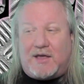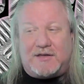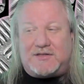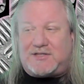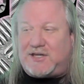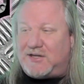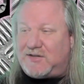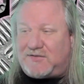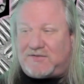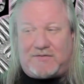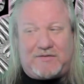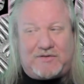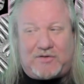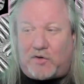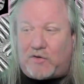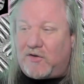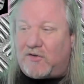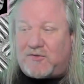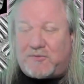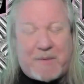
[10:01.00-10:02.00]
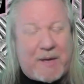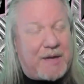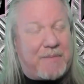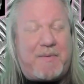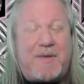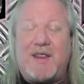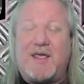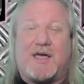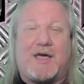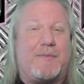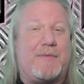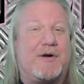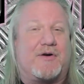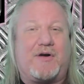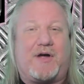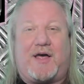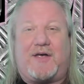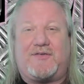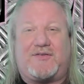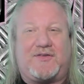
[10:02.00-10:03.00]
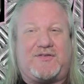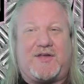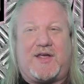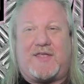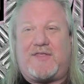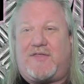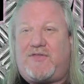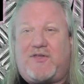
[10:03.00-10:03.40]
Just don't expect me to come across and say that